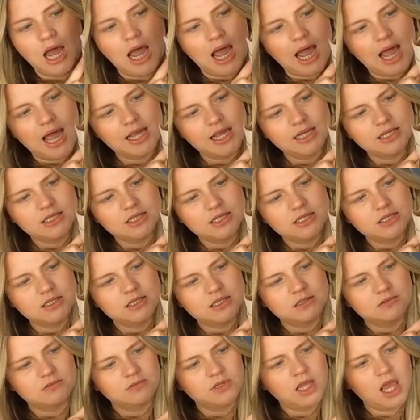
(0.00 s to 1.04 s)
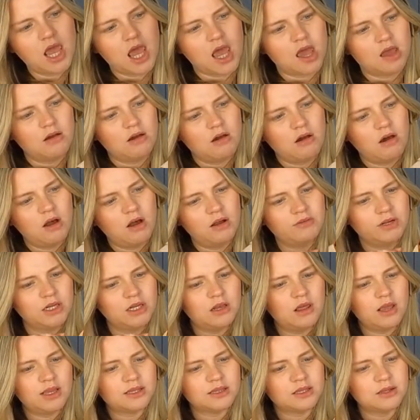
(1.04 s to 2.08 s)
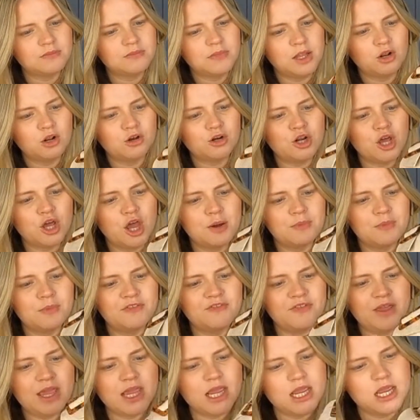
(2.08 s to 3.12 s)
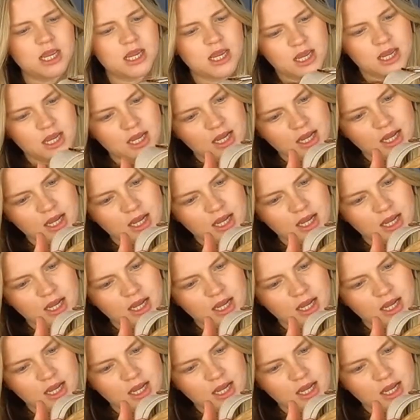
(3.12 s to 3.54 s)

and yeah, I really like them. They're not going to hurt my feet.